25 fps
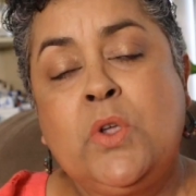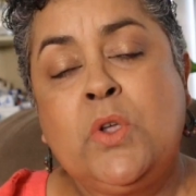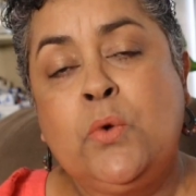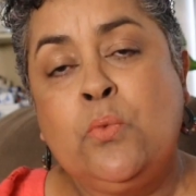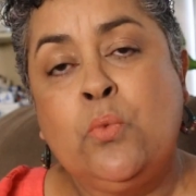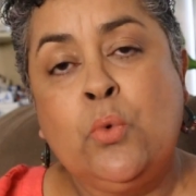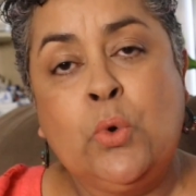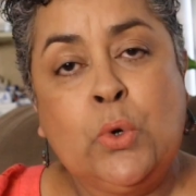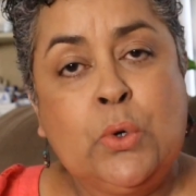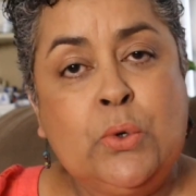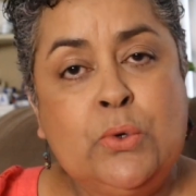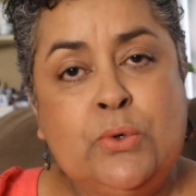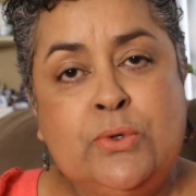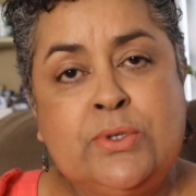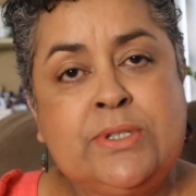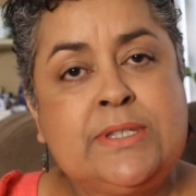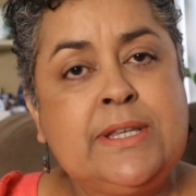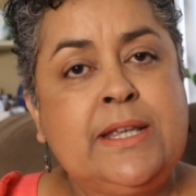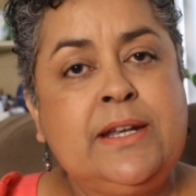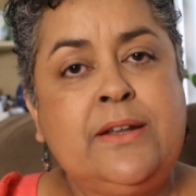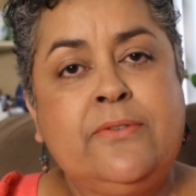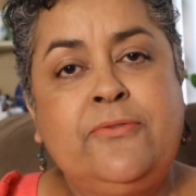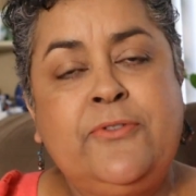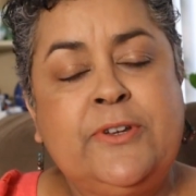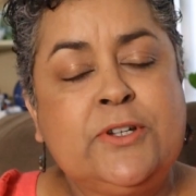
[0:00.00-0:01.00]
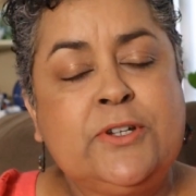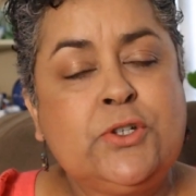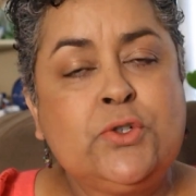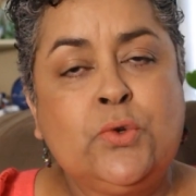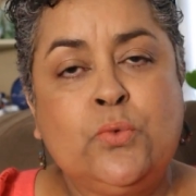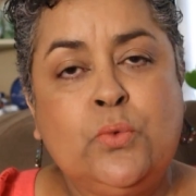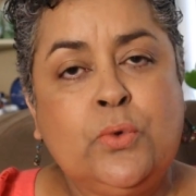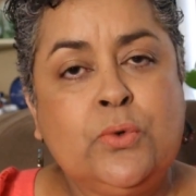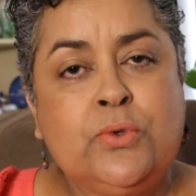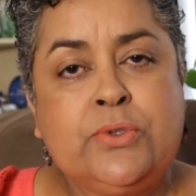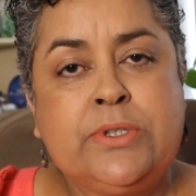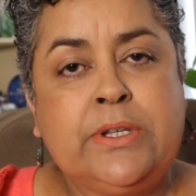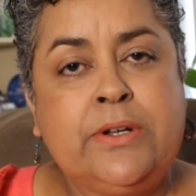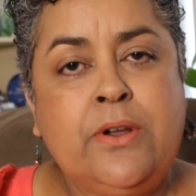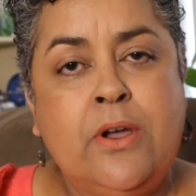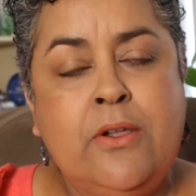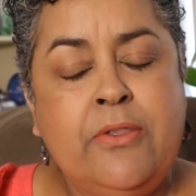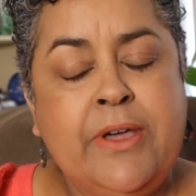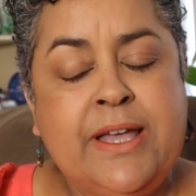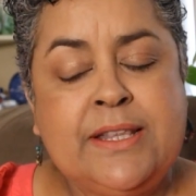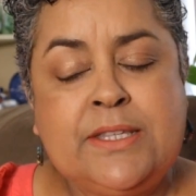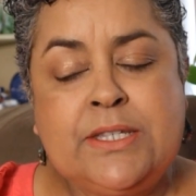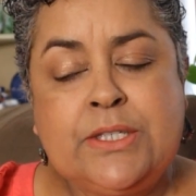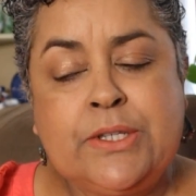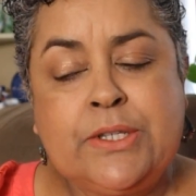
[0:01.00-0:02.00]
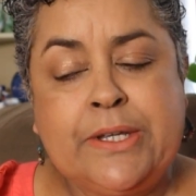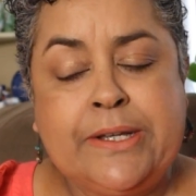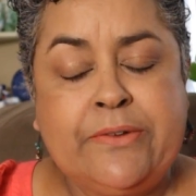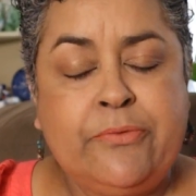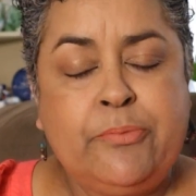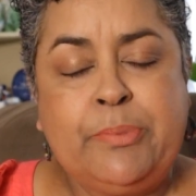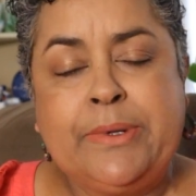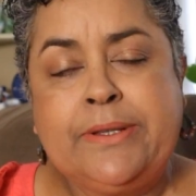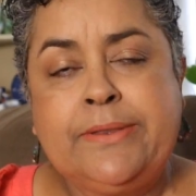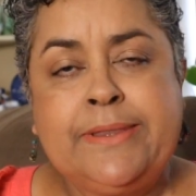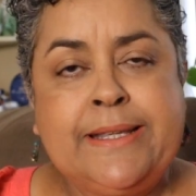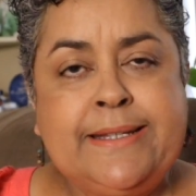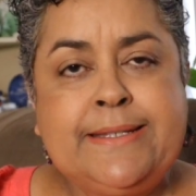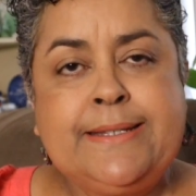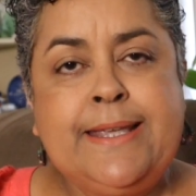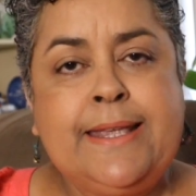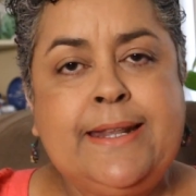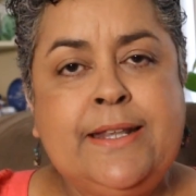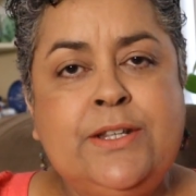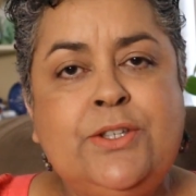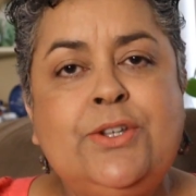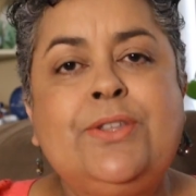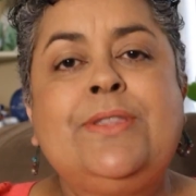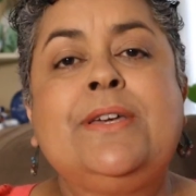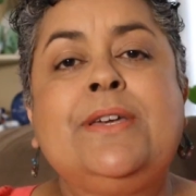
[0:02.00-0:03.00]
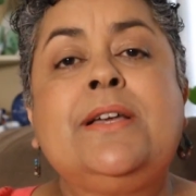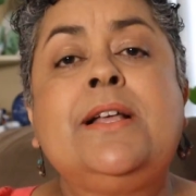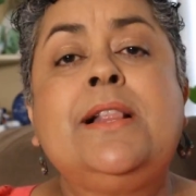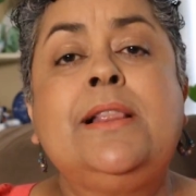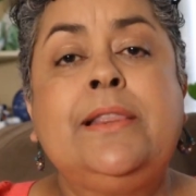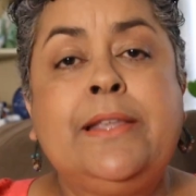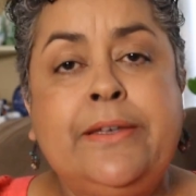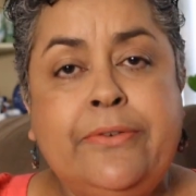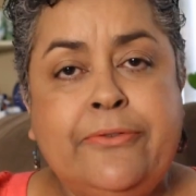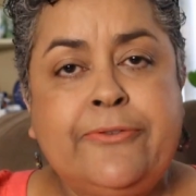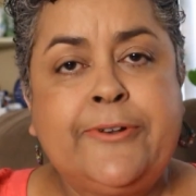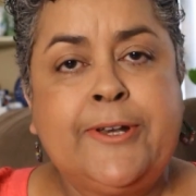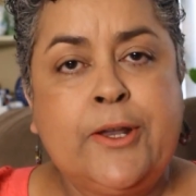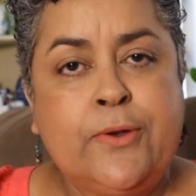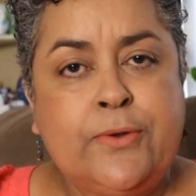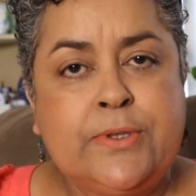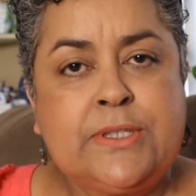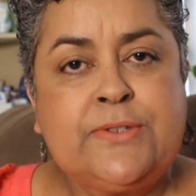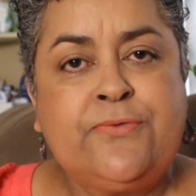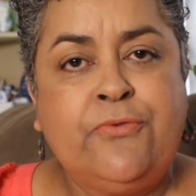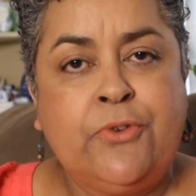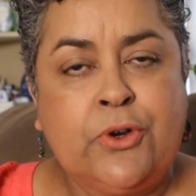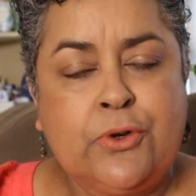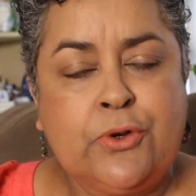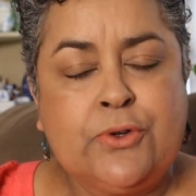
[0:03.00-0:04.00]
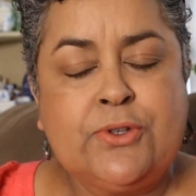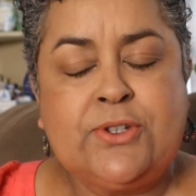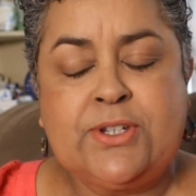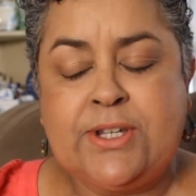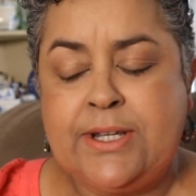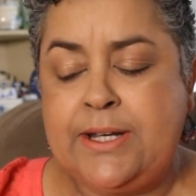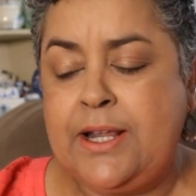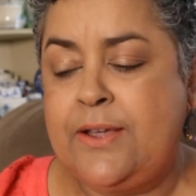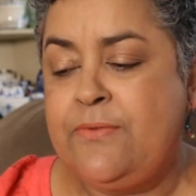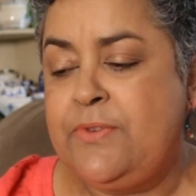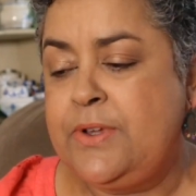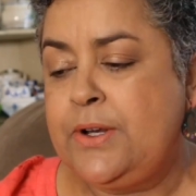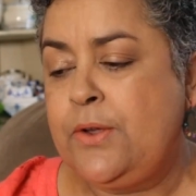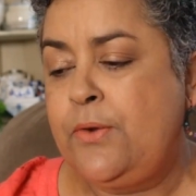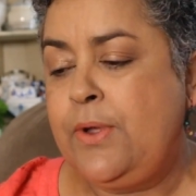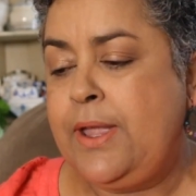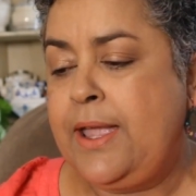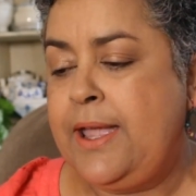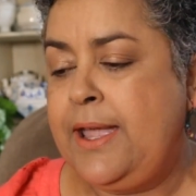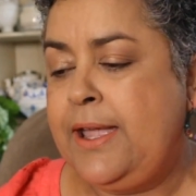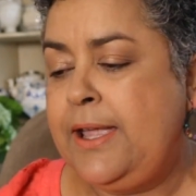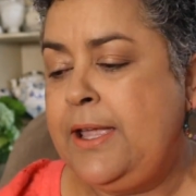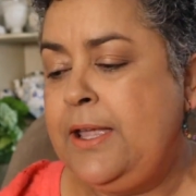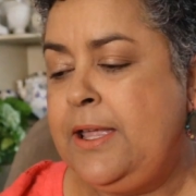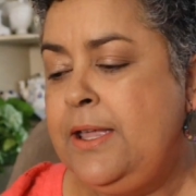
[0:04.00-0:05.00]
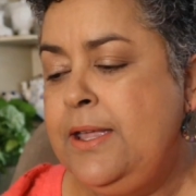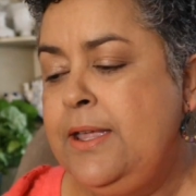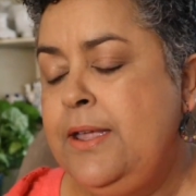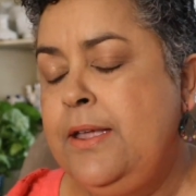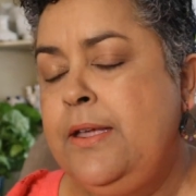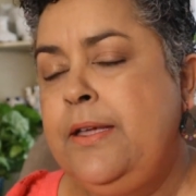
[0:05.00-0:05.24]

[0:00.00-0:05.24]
rules and official rules and all that stuff. But let's get into the Cliff Notes version of it, okay?